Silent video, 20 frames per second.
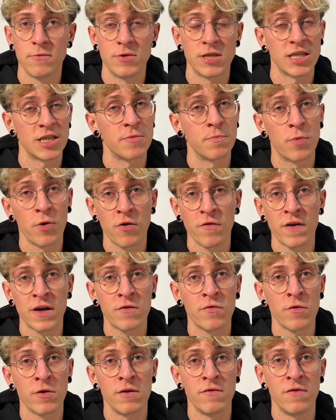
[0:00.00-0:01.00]
which is perfect
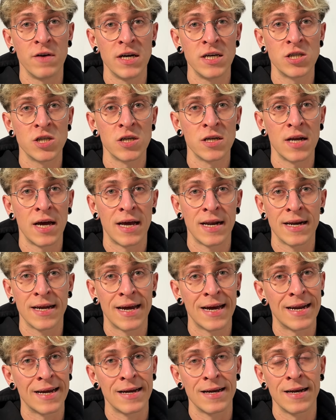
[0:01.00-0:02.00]
for evasion and
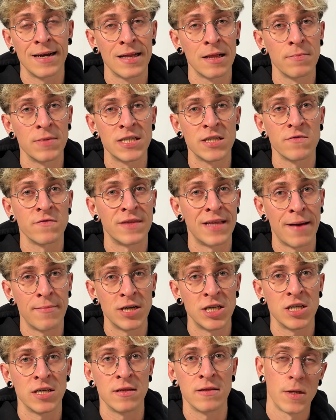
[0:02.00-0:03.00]
getting little bits of
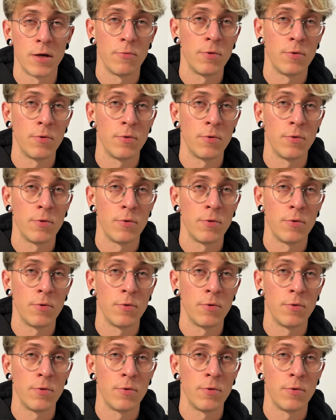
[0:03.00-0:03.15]
damage in.